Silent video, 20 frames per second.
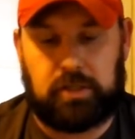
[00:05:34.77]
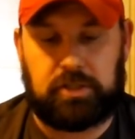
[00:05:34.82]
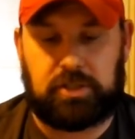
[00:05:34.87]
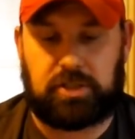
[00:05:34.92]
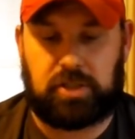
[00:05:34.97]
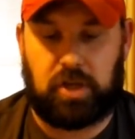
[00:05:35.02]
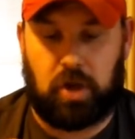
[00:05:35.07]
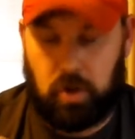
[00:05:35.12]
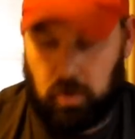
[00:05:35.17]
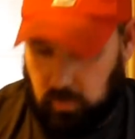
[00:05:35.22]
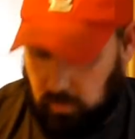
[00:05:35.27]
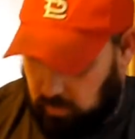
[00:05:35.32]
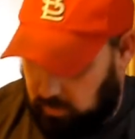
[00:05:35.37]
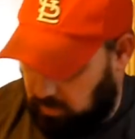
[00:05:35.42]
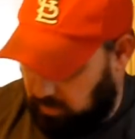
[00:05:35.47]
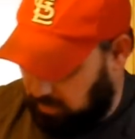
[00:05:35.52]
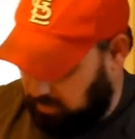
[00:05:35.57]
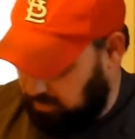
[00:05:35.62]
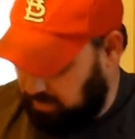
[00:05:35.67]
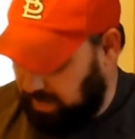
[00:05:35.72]
So
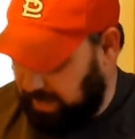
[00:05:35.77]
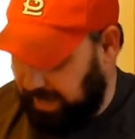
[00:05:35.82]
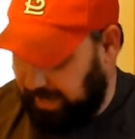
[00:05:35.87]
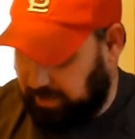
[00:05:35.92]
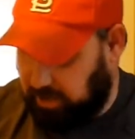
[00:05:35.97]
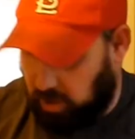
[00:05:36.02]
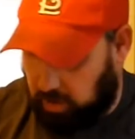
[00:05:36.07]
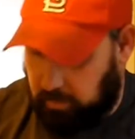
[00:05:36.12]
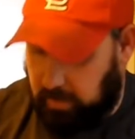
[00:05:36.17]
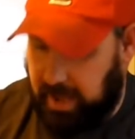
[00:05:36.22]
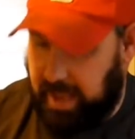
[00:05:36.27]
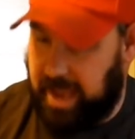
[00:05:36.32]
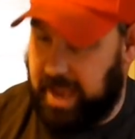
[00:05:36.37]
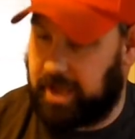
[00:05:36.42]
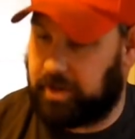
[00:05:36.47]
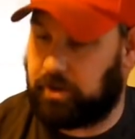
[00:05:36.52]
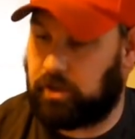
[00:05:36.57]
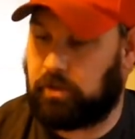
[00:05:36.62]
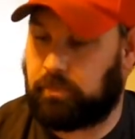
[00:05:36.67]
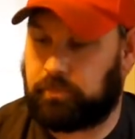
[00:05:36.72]
then I took my
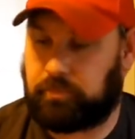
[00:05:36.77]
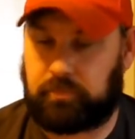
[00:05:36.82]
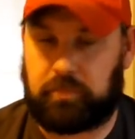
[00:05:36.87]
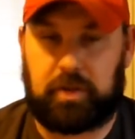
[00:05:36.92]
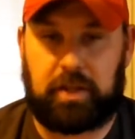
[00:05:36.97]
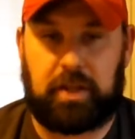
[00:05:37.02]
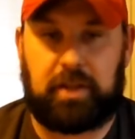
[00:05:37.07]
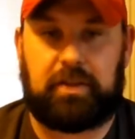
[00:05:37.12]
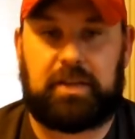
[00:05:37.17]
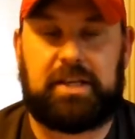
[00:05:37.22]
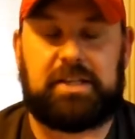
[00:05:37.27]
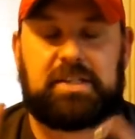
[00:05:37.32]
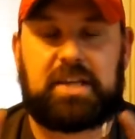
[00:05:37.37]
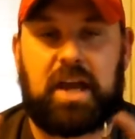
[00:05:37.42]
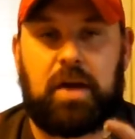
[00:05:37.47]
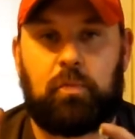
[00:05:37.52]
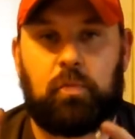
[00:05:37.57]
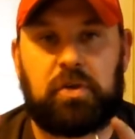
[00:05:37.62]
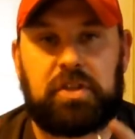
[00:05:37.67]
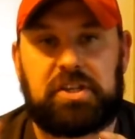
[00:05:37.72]
handle. These
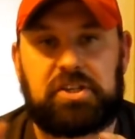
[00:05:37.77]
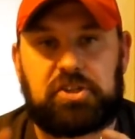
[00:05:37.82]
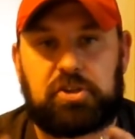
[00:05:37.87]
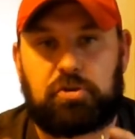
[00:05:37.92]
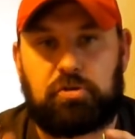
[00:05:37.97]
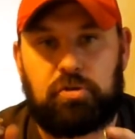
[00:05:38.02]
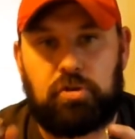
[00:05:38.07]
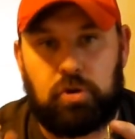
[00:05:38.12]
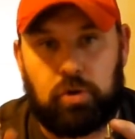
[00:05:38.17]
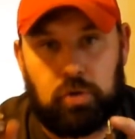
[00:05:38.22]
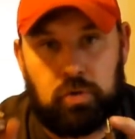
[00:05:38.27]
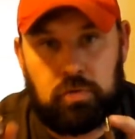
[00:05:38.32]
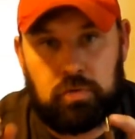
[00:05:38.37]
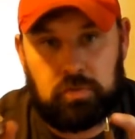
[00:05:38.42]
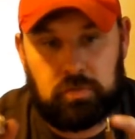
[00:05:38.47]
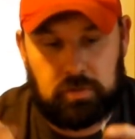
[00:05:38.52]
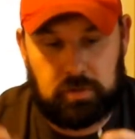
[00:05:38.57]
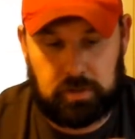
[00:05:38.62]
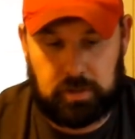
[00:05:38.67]
come with a screw.